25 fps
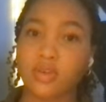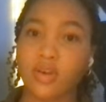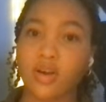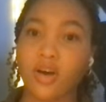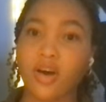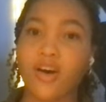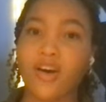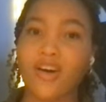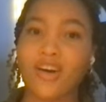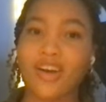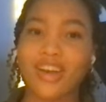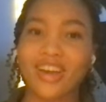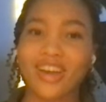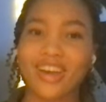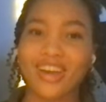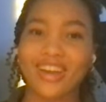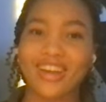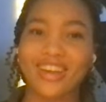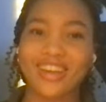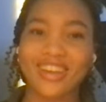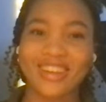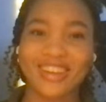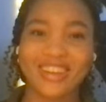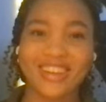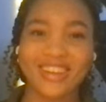Oh, okay.
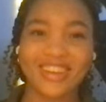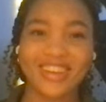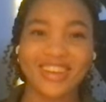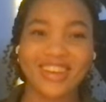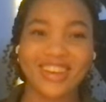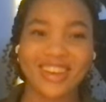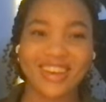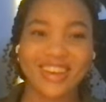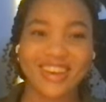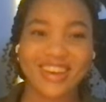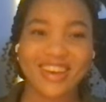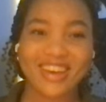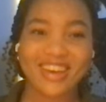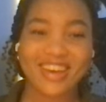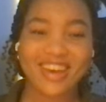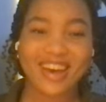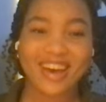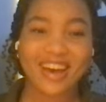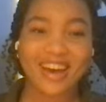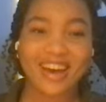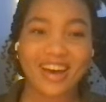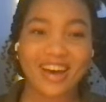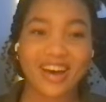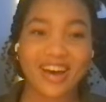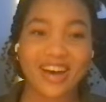
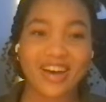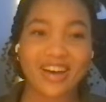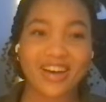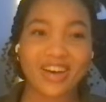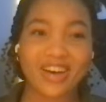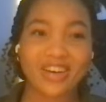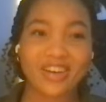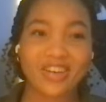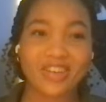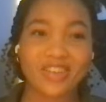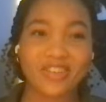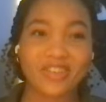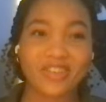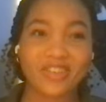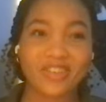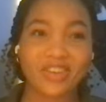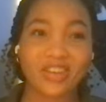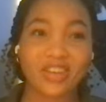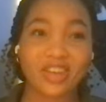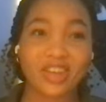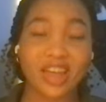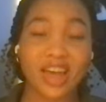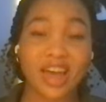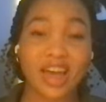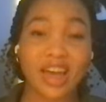Um,
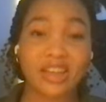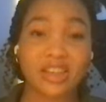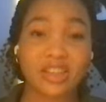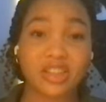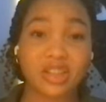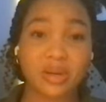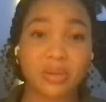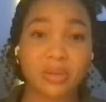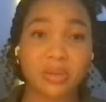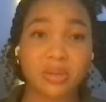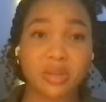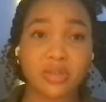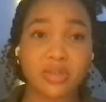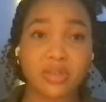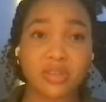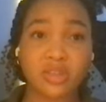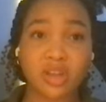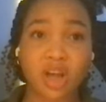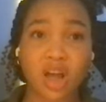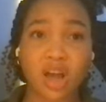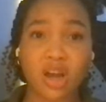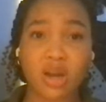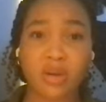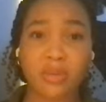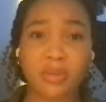yeah, in terms of a
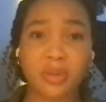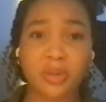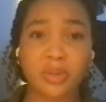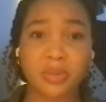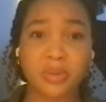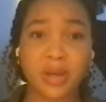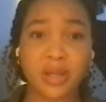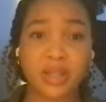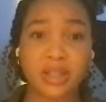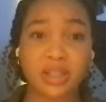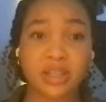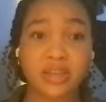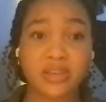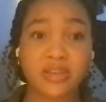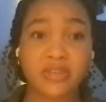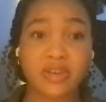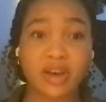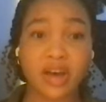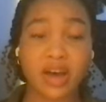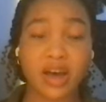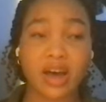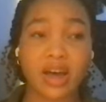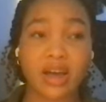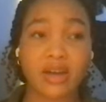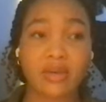soccer perspective,
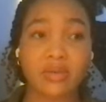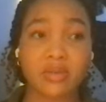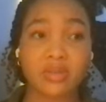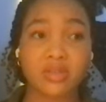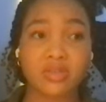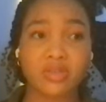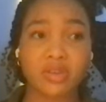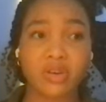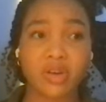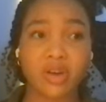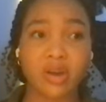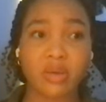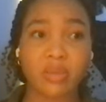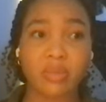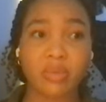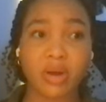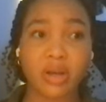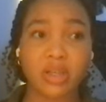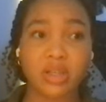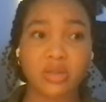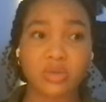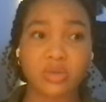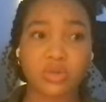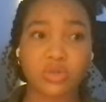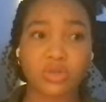I was very
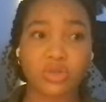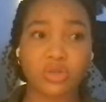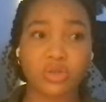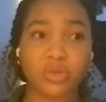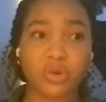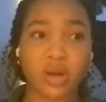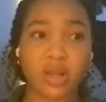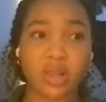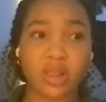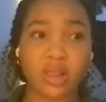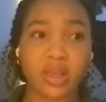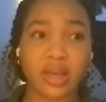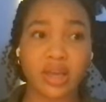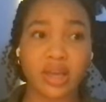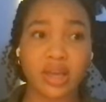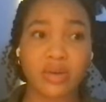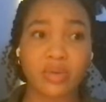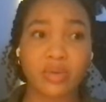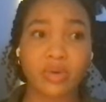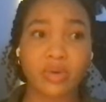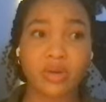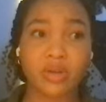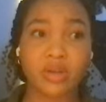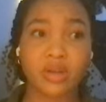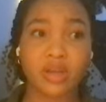impressed with Drew. I like
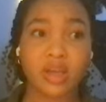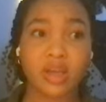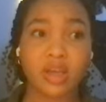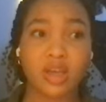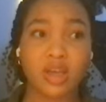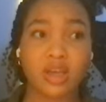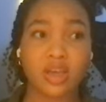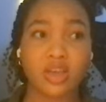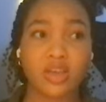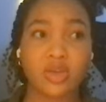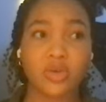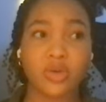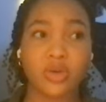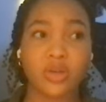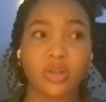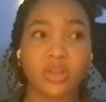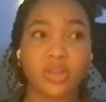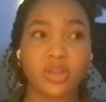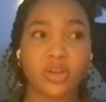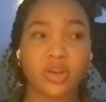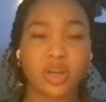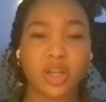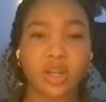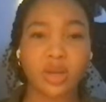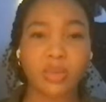when you can
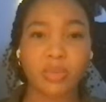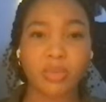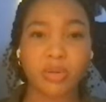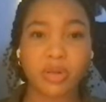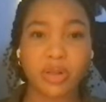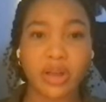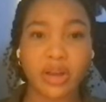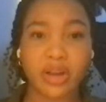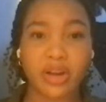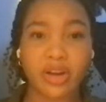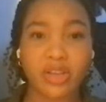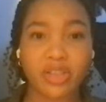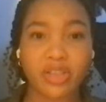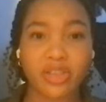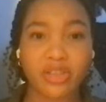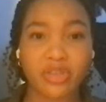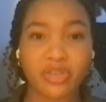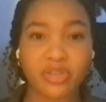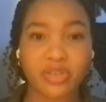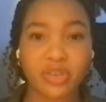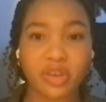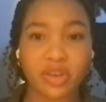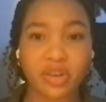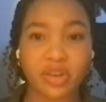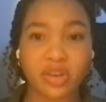look at a player on the
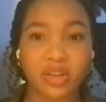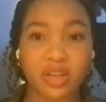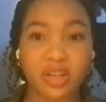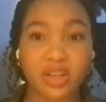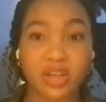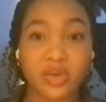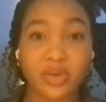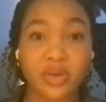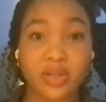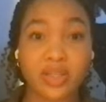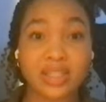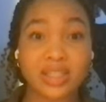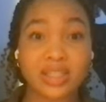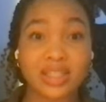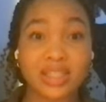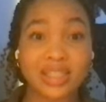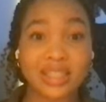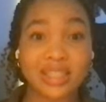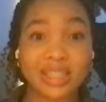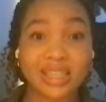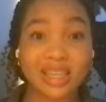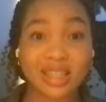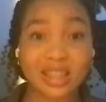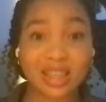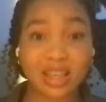field and you can
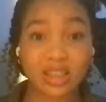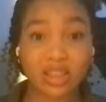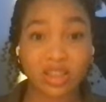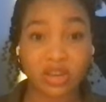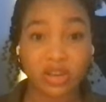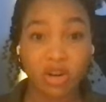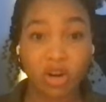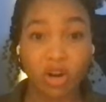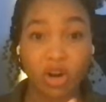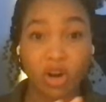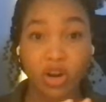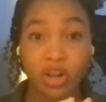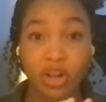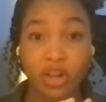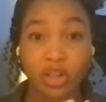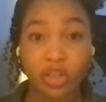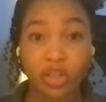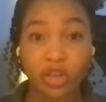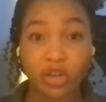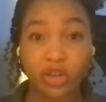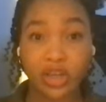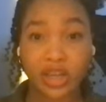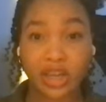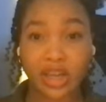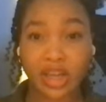see that they're already
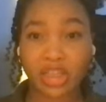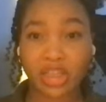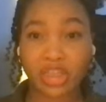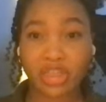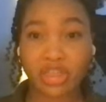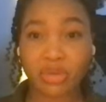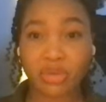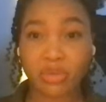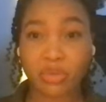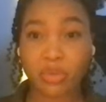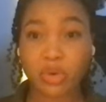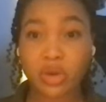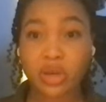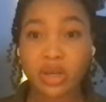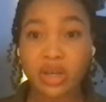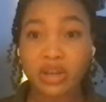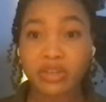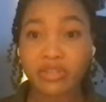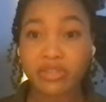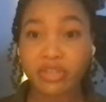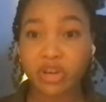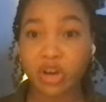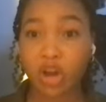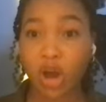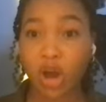looking at three
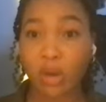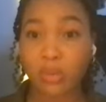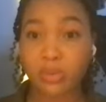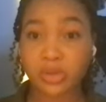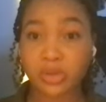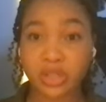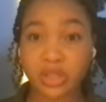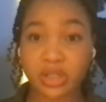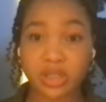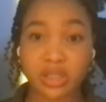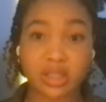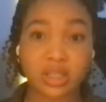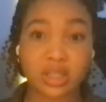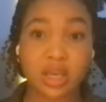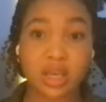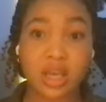different options.